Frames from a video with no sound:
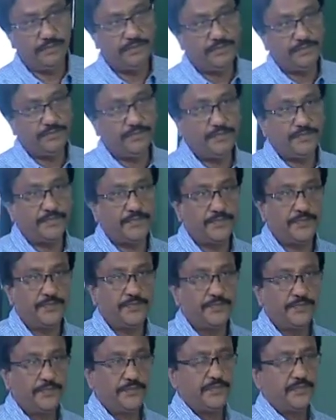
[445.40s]

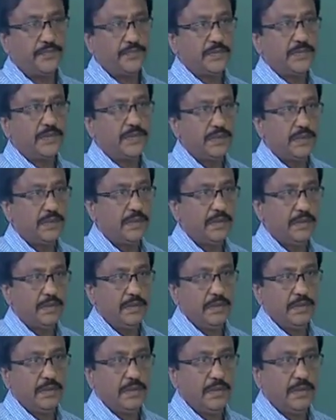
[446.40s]

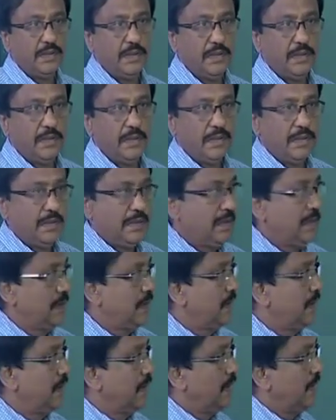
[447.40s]

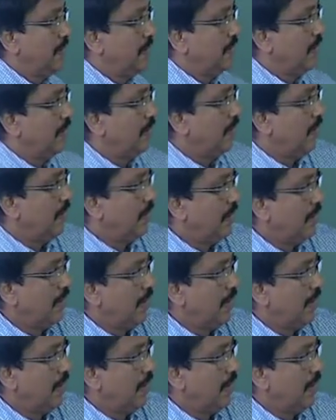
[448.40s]
(no one is talking)